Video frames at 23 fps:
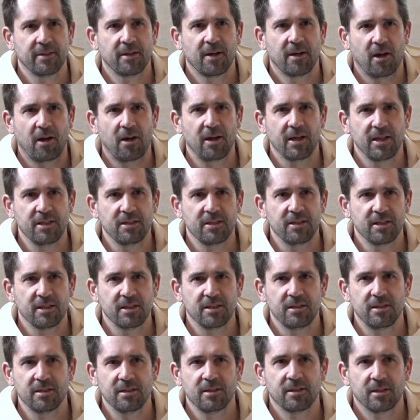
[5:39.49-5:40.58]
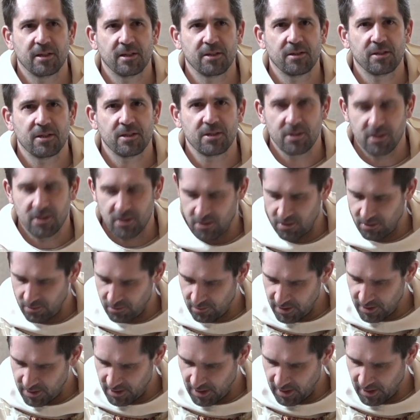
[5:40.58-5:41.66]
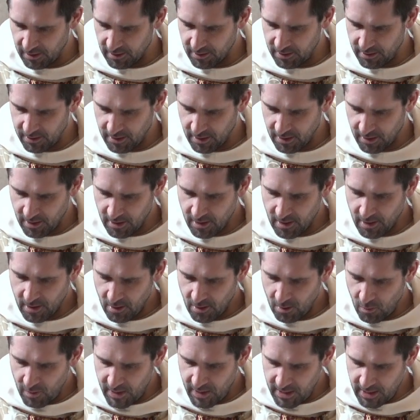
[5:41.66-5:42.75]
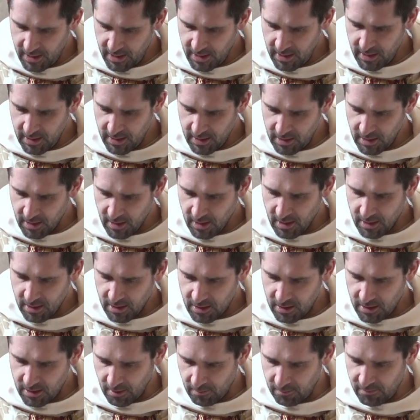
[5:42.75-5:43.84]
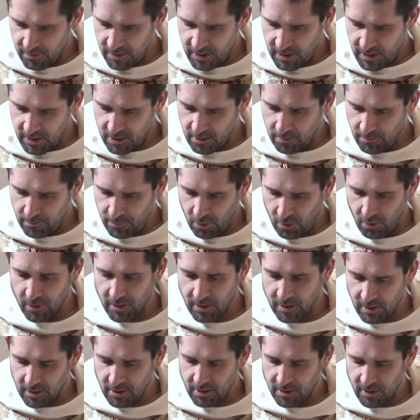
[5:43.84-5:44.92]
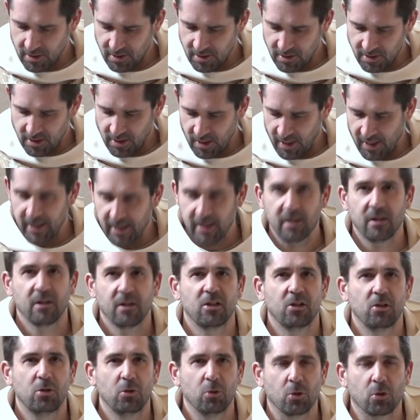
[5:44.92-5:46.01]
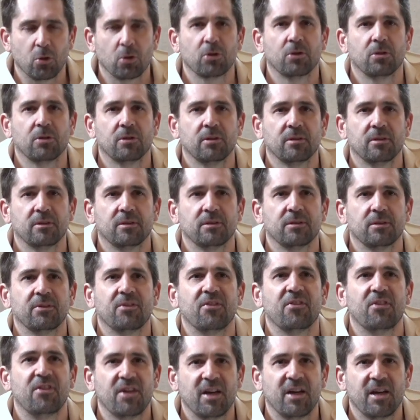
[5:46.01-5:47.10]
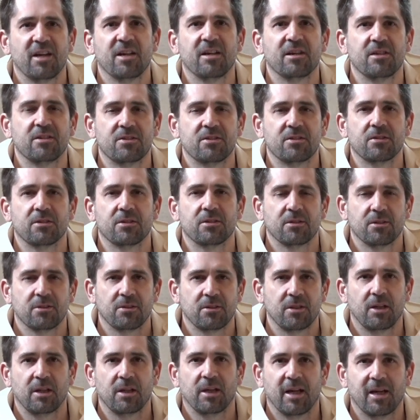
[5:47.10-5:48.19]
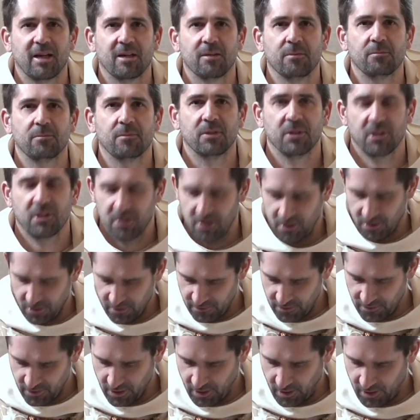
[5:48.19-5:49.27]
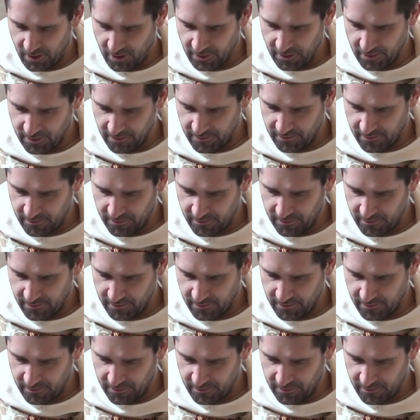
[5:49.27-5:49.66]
I did, and this is the result. We need somebody to point and say, look, there's the Lamb of God.